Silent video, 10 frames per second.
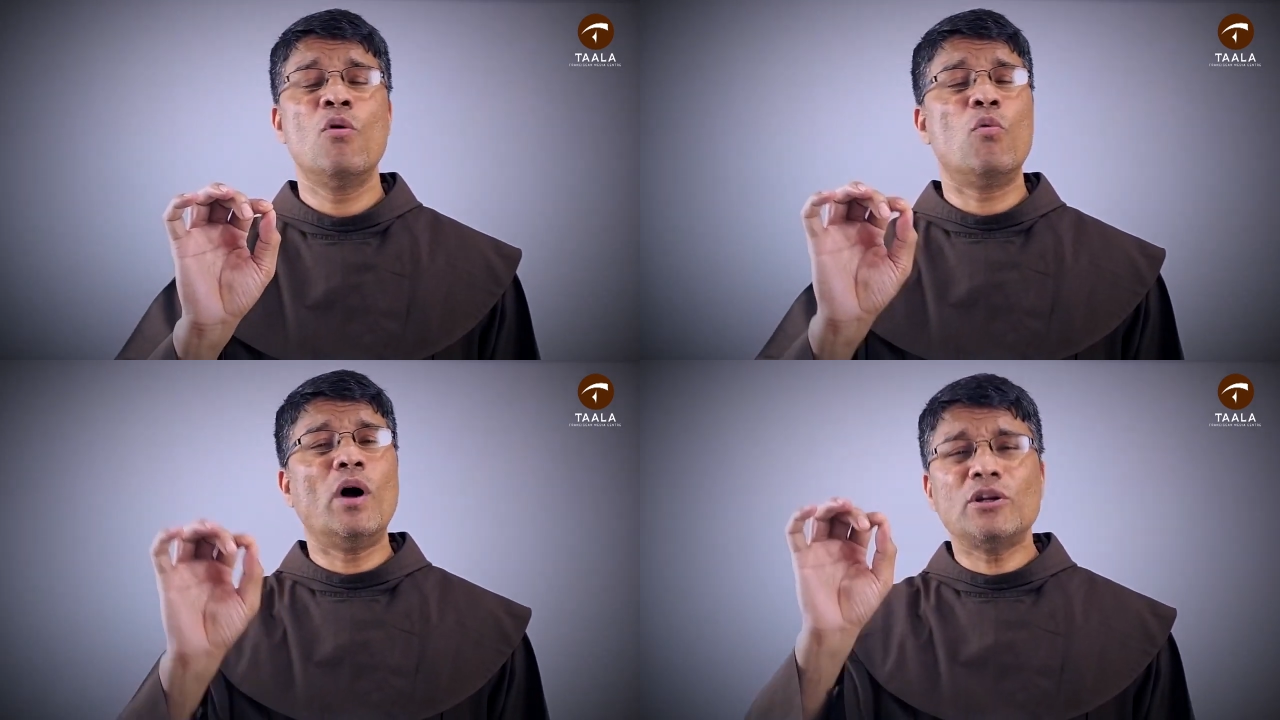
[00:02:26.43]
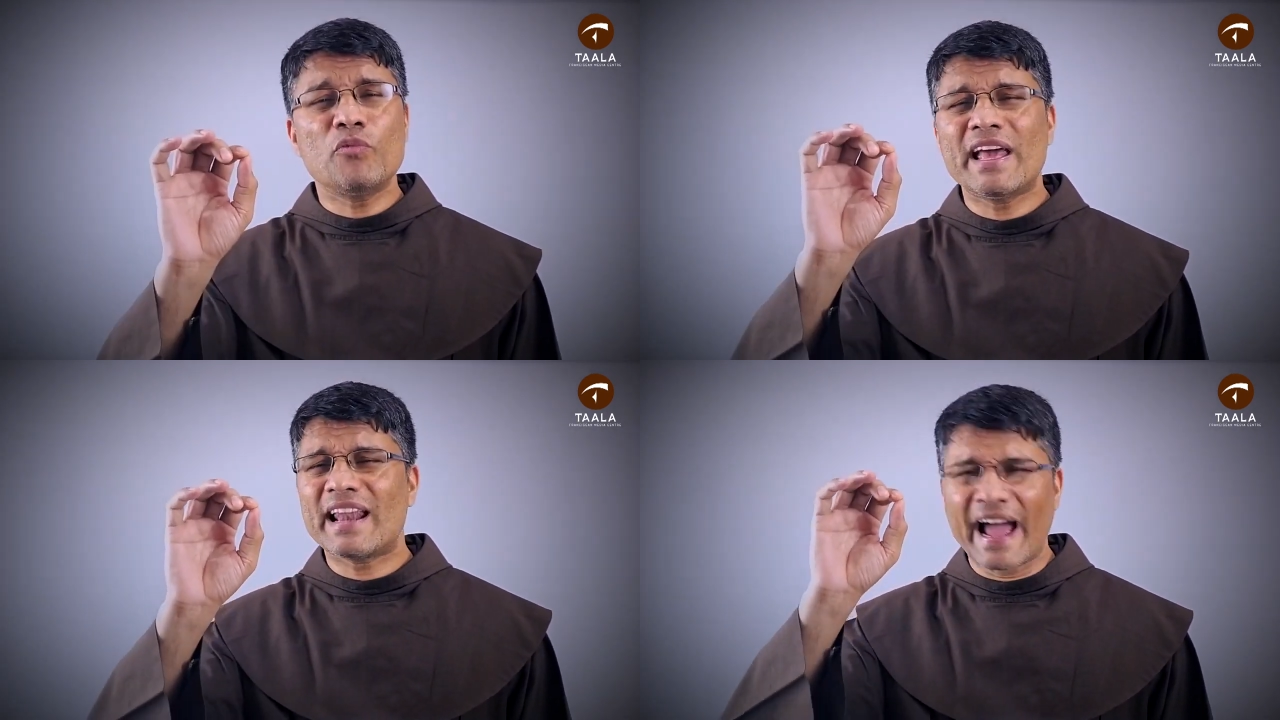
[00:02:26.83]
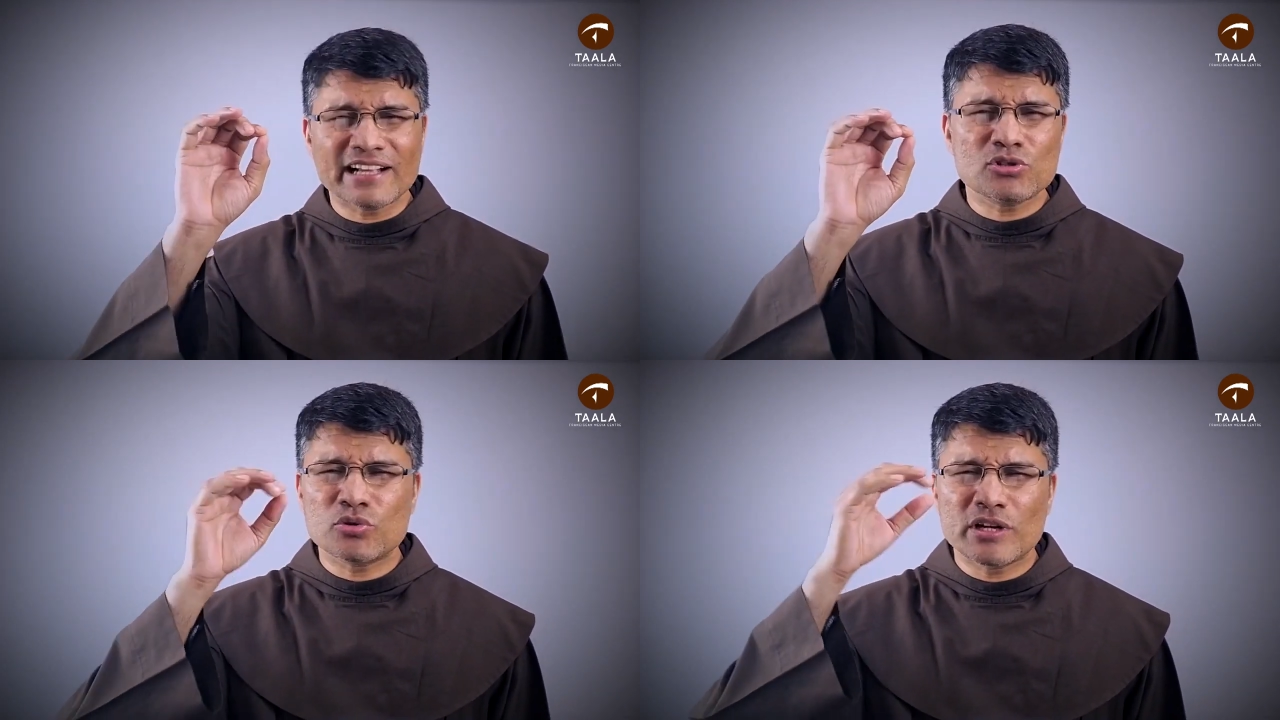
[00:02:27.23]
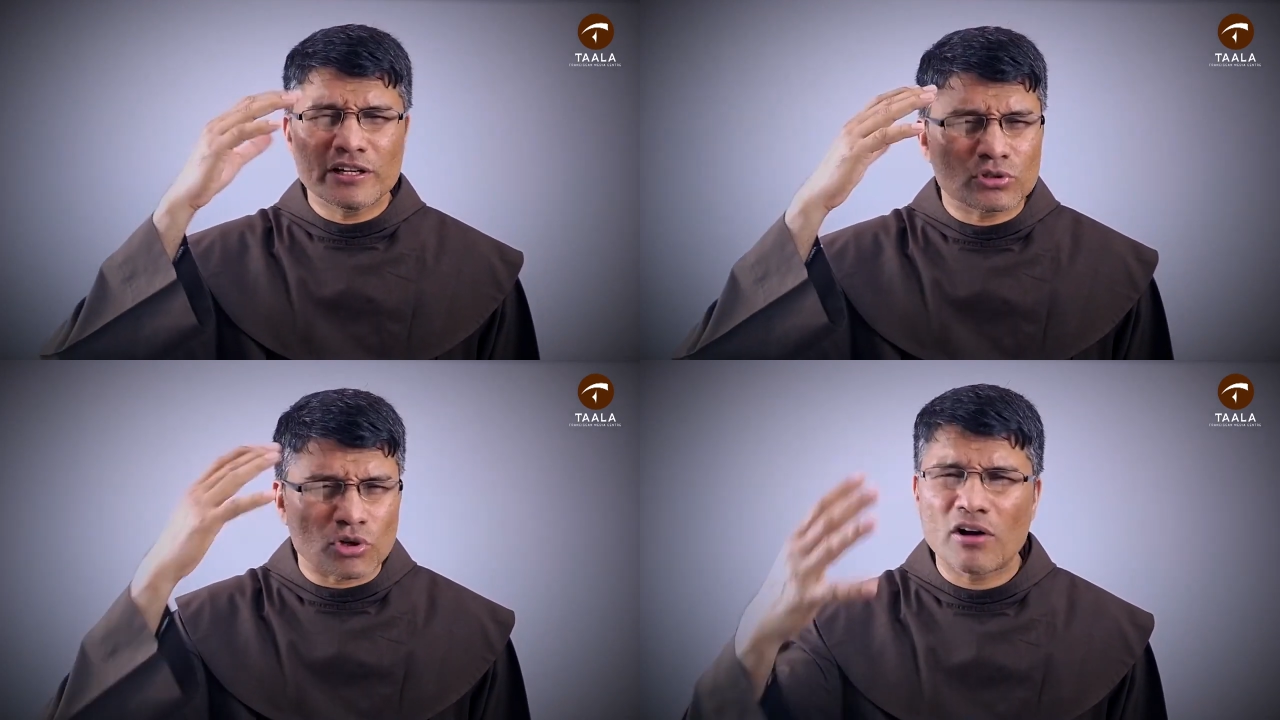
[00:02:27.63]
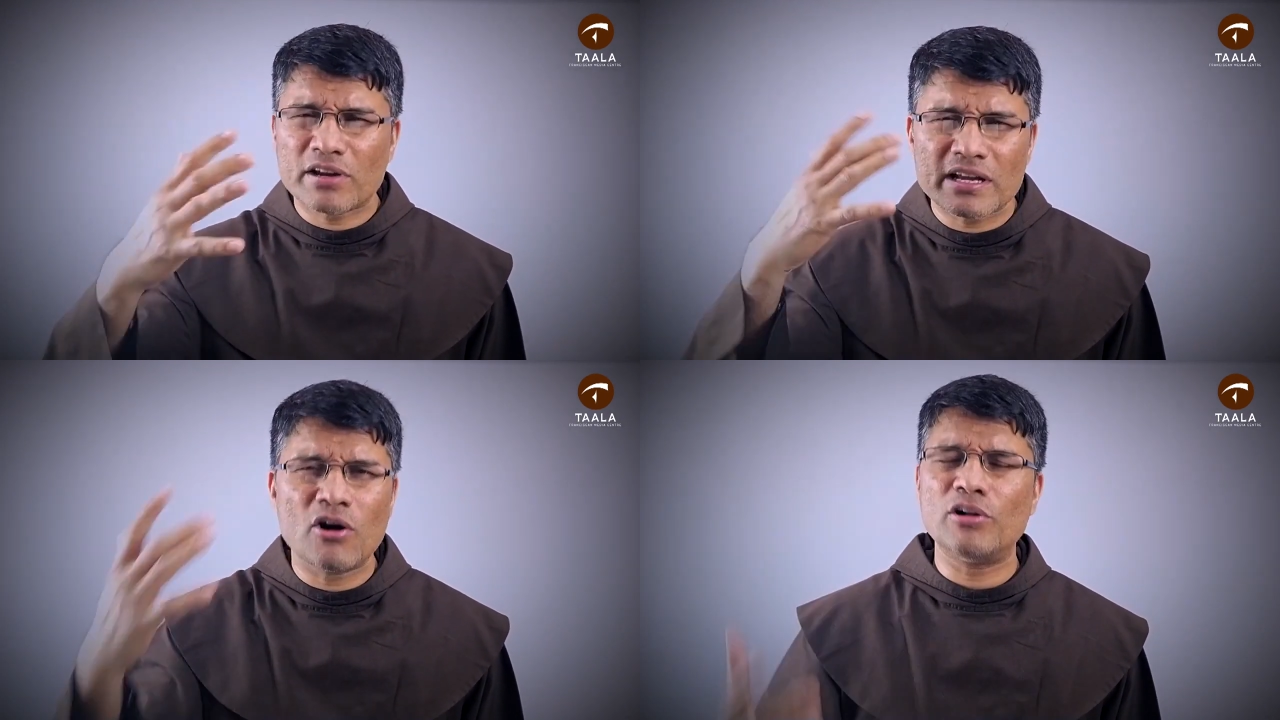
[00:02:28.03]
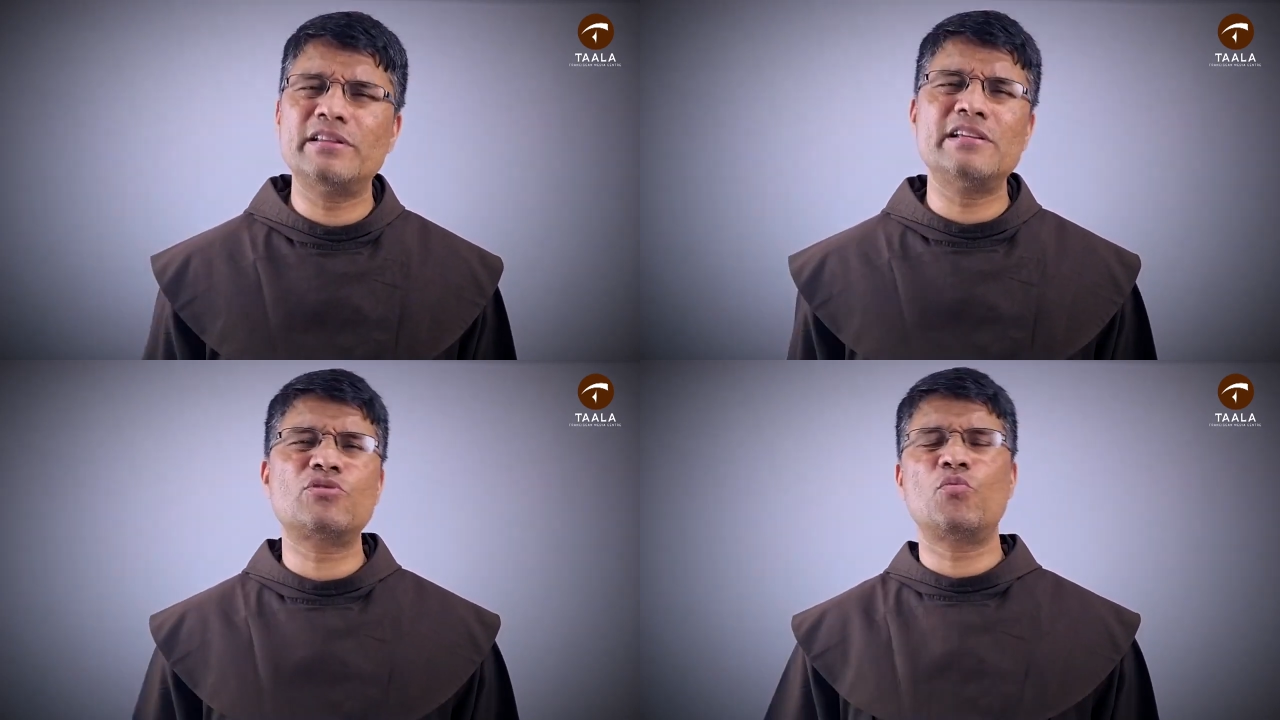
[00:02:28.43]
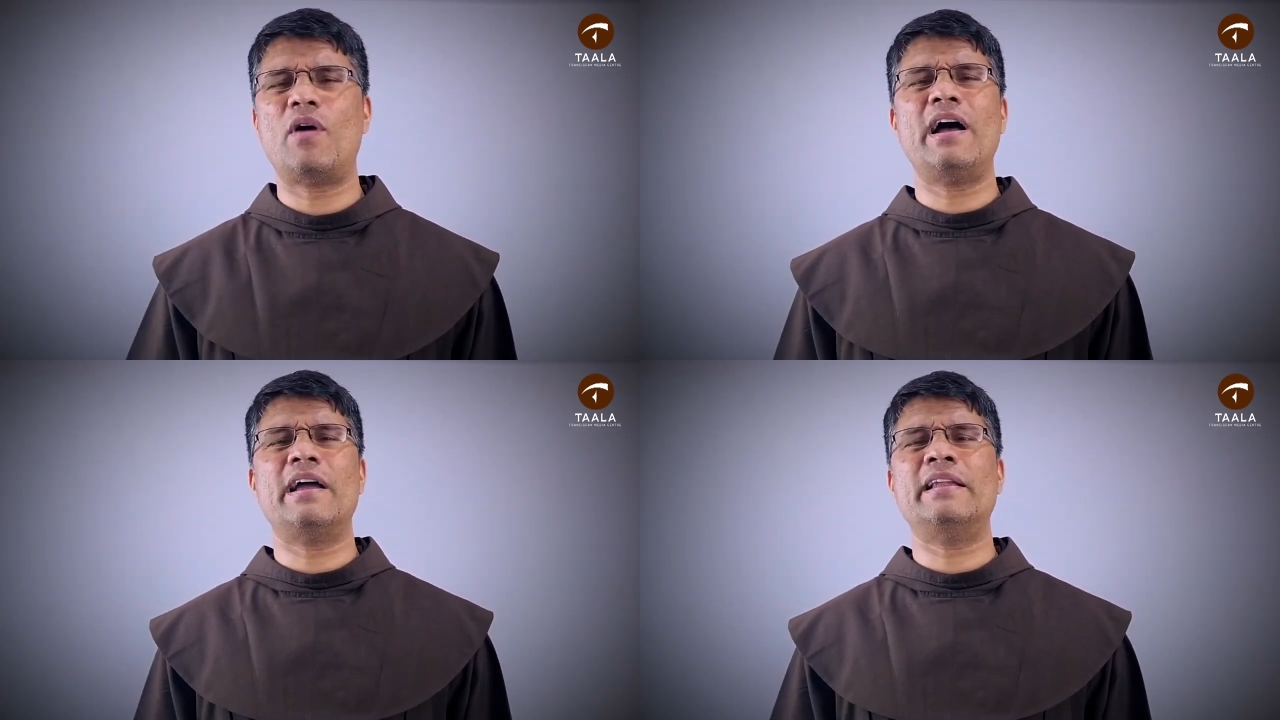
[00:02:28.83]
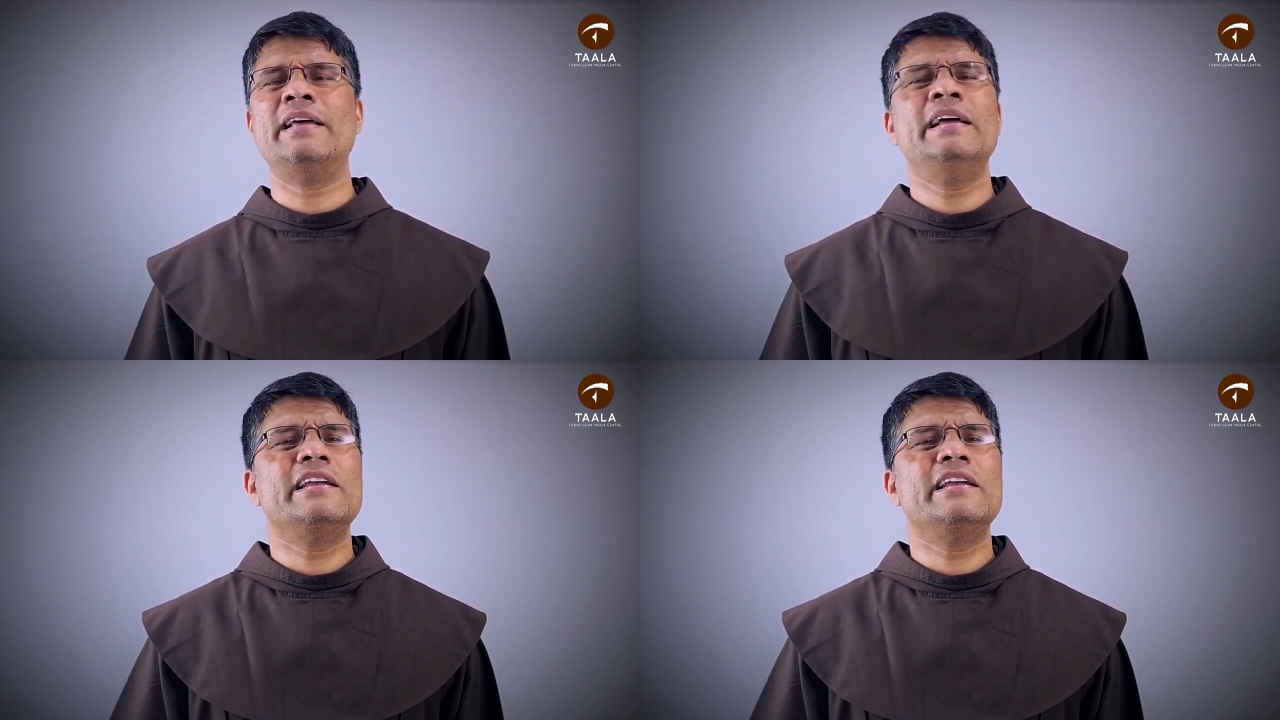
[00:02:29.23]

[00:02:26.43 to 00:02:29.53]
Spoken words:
what we are actually talking all this while